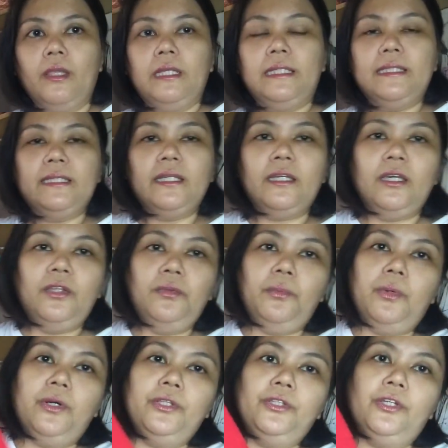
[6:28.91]
The second
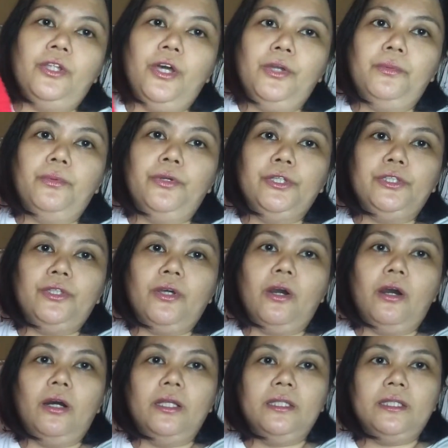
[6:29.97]
one that I worked
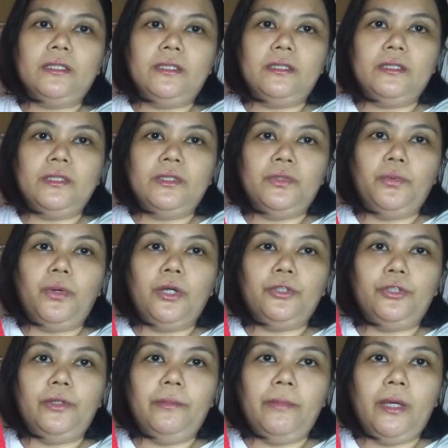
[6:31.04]
on is this
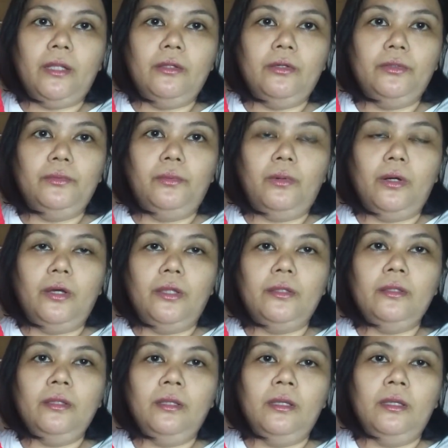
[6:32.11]
watermelon one.